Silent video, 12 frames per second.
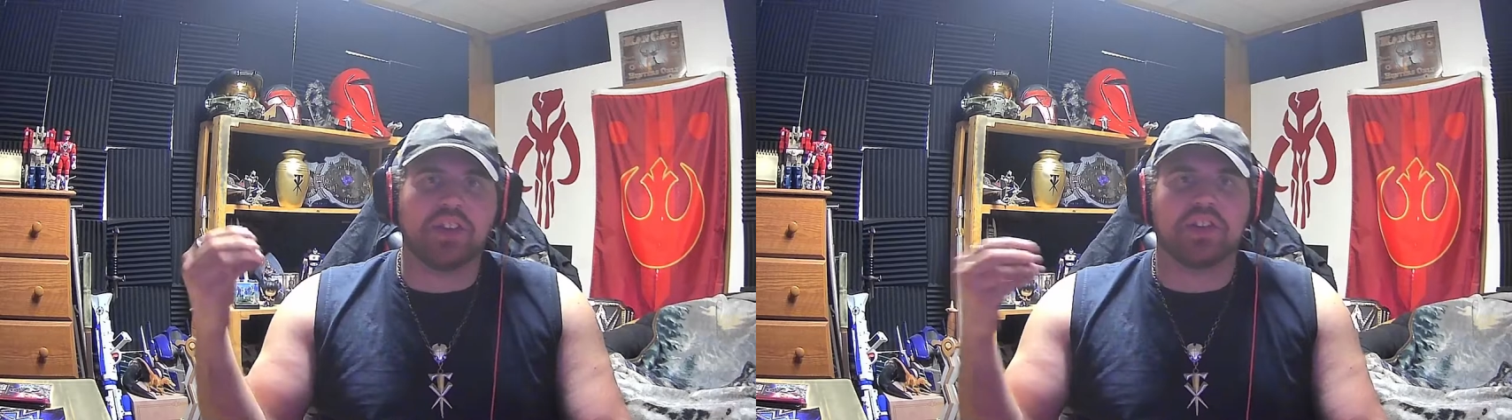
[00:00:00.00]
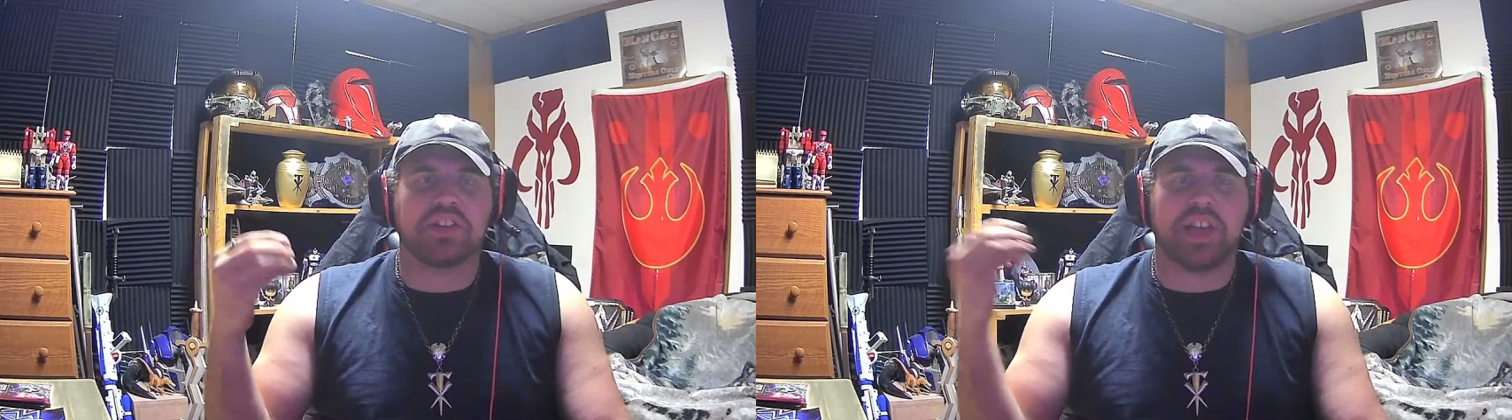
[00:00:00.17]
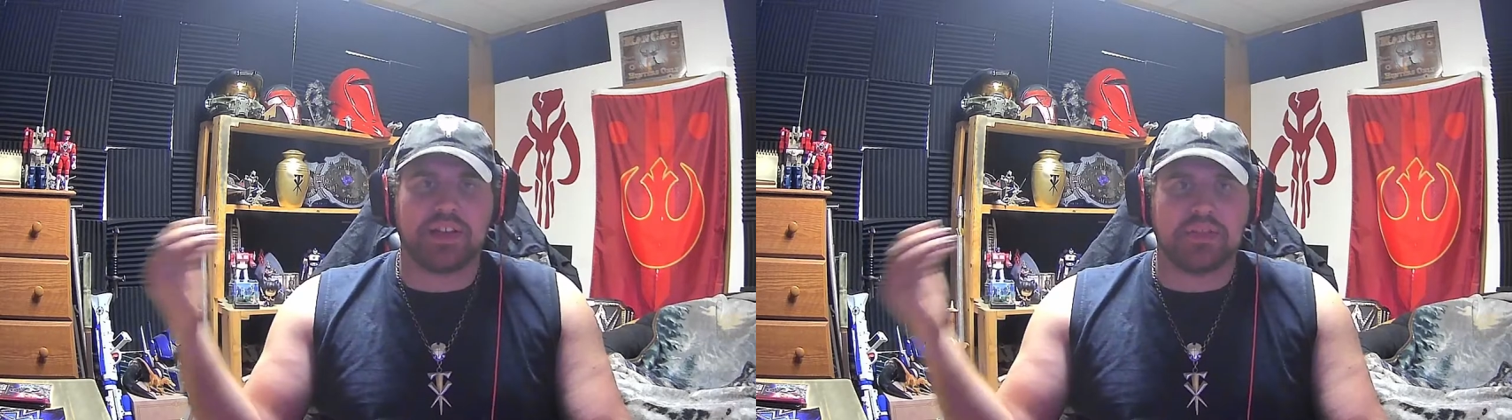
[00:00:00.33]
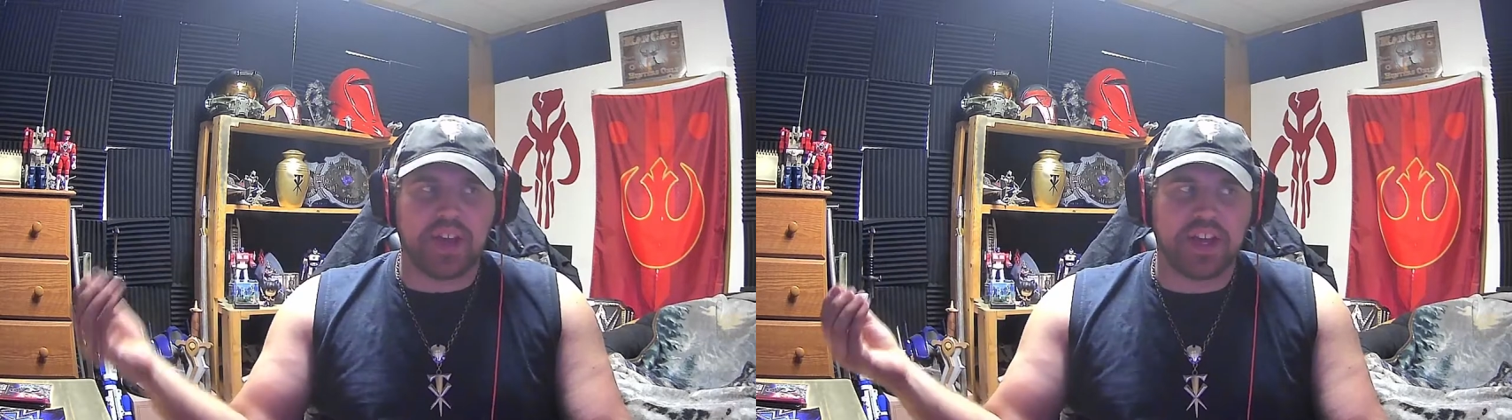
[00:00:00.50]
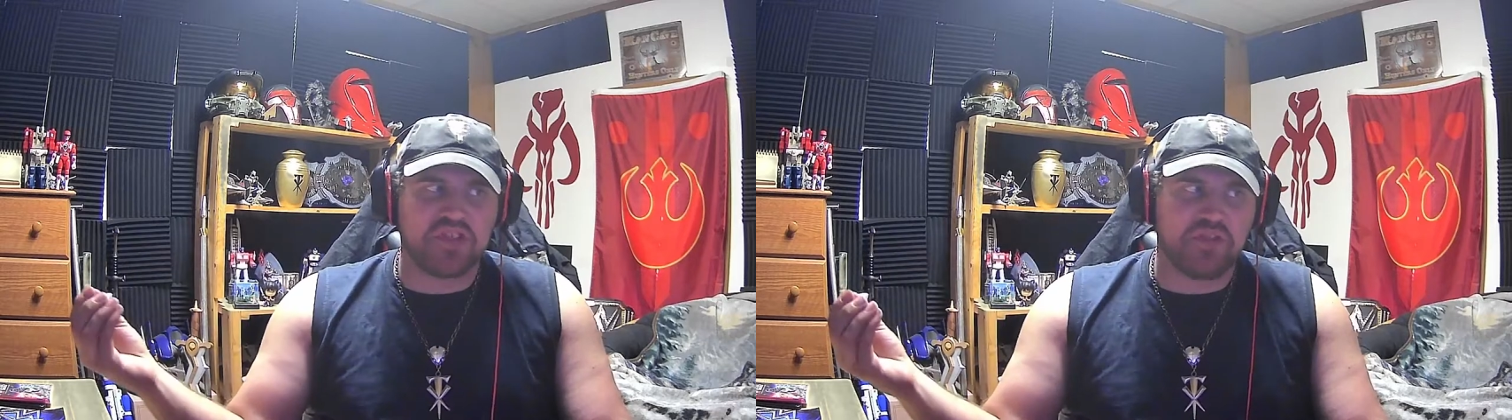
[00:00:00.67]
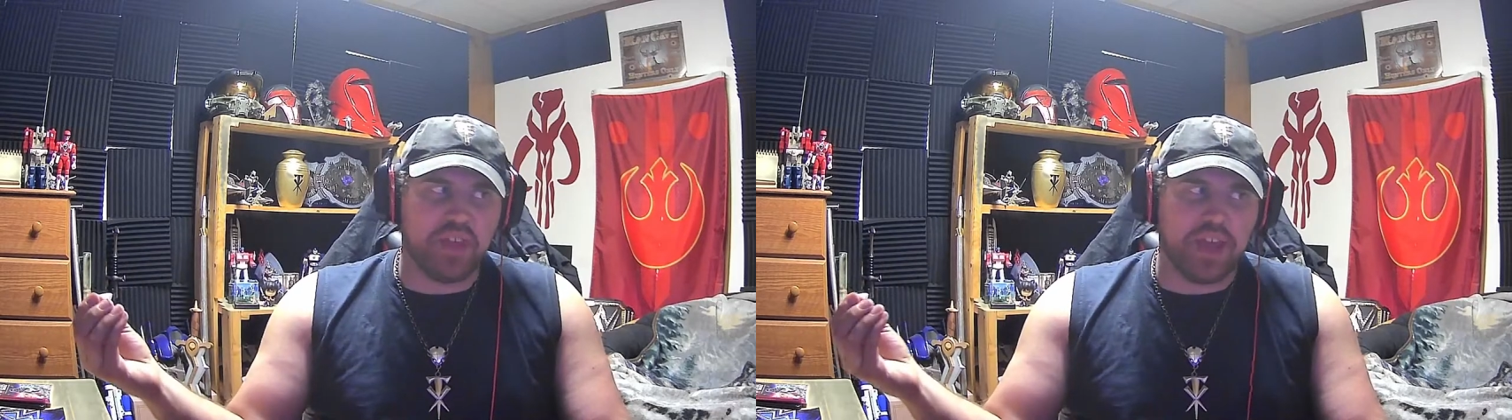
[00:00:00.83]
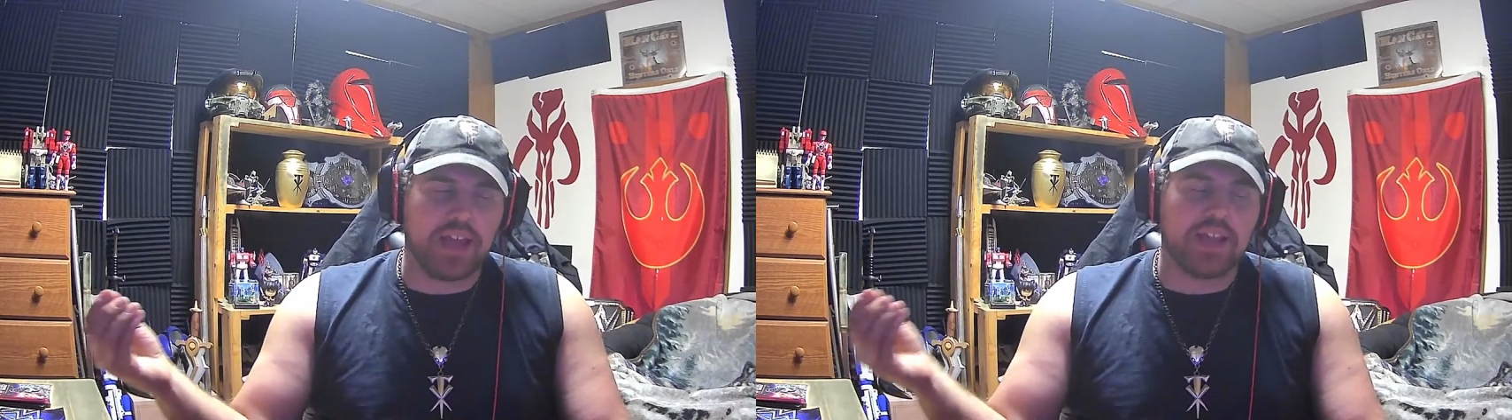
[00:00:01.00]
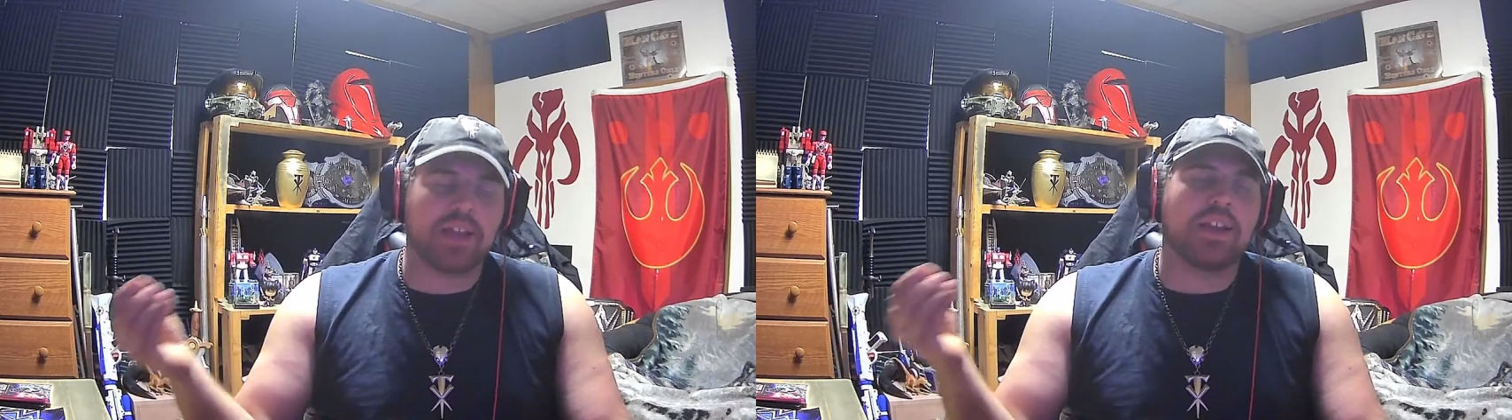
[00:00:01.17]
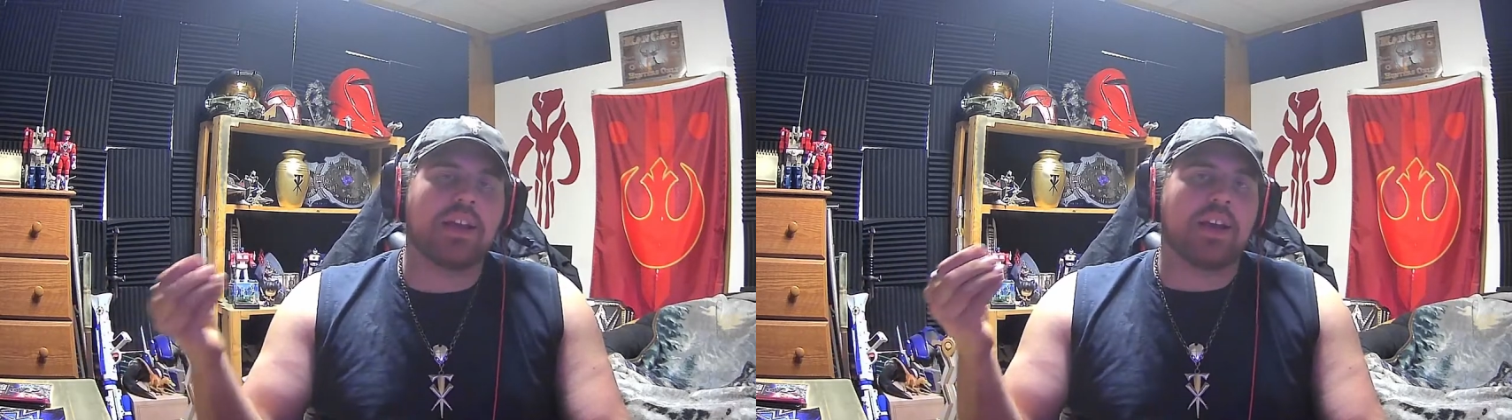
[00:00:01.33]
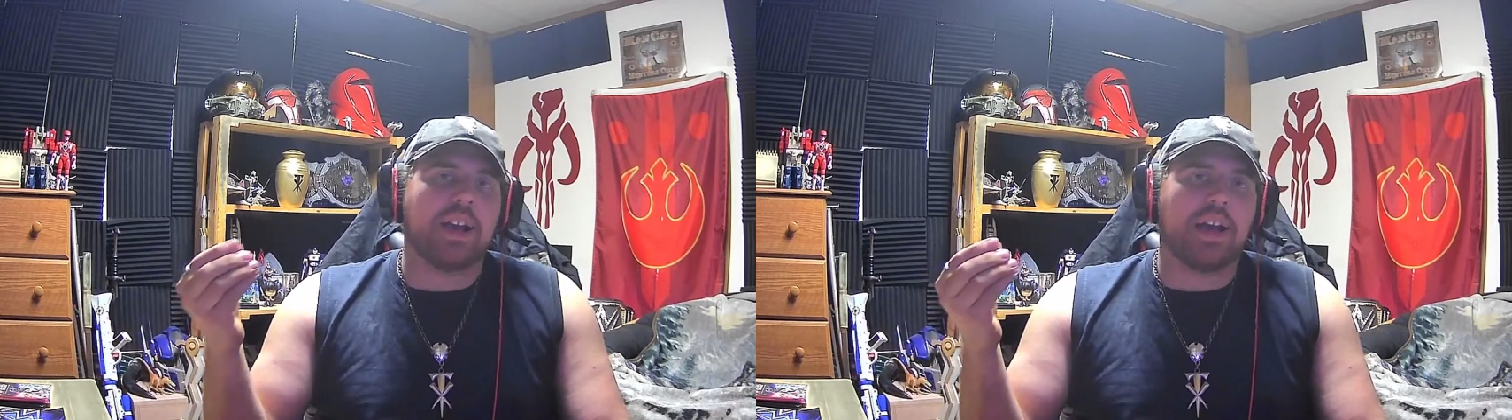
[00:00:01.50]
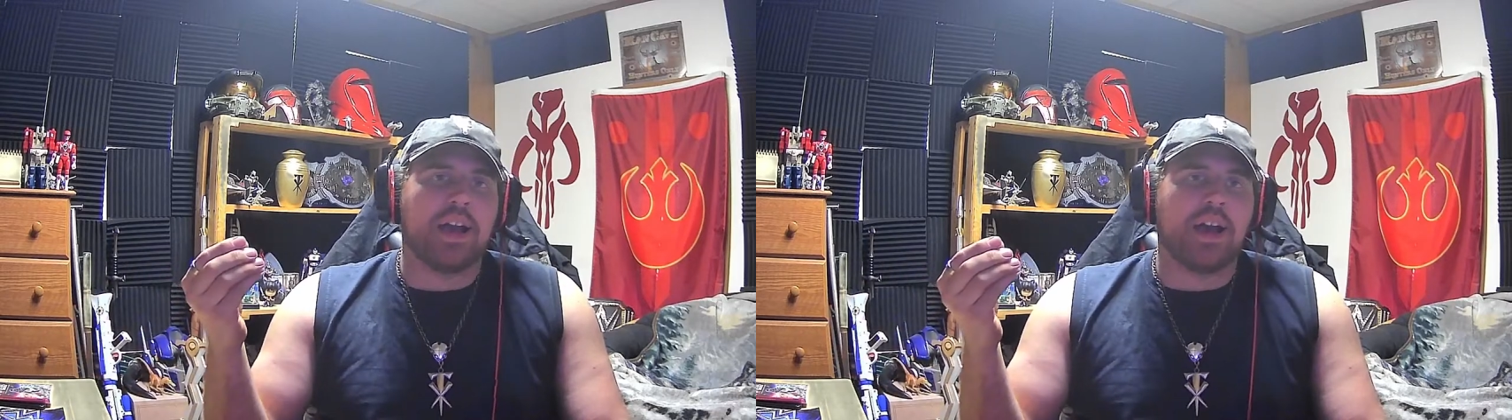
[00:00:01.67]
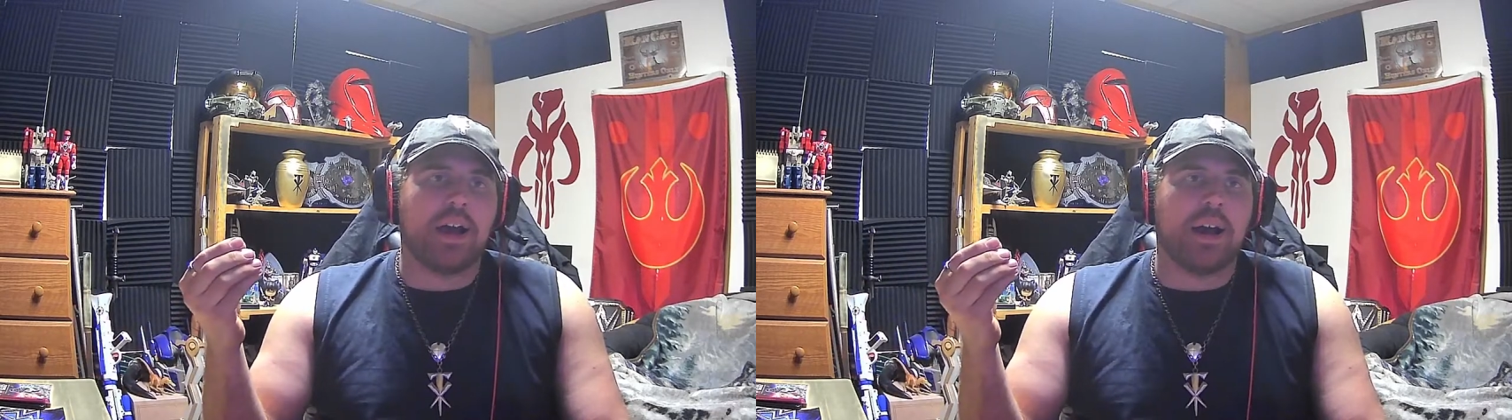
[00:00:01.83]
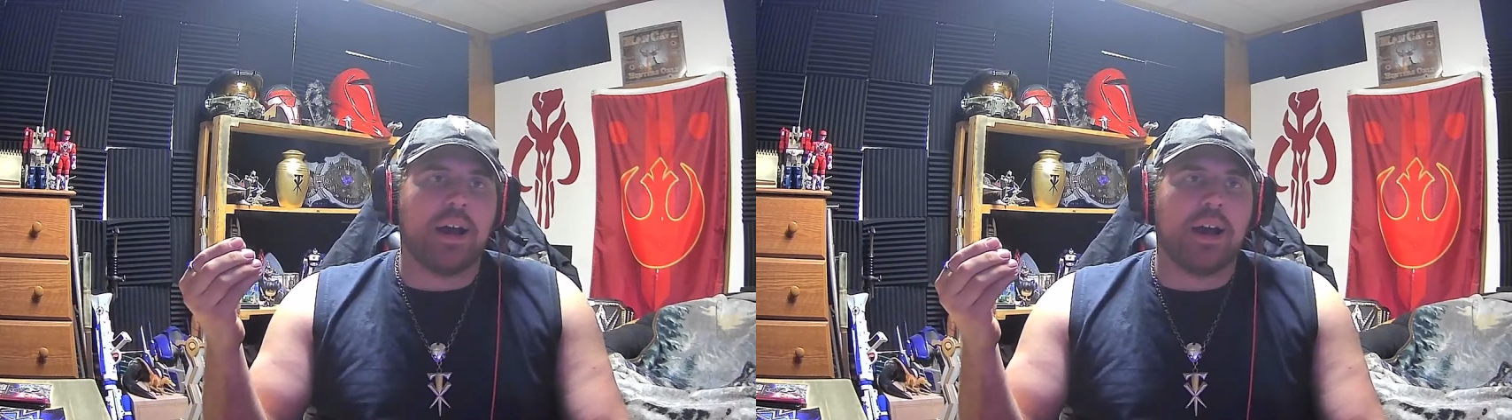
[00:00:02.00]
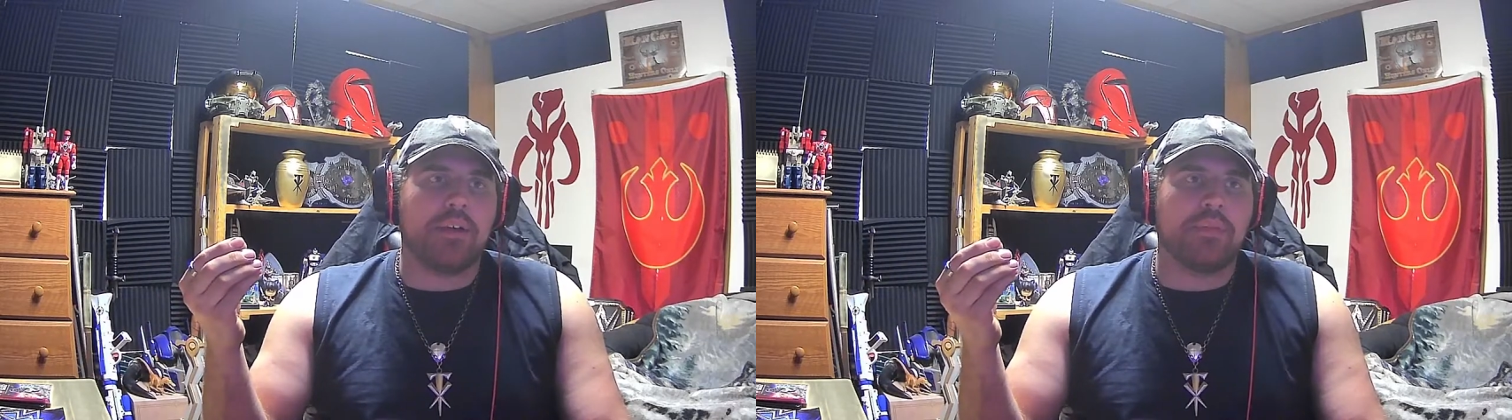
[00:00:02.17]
take advantage of that. Uh,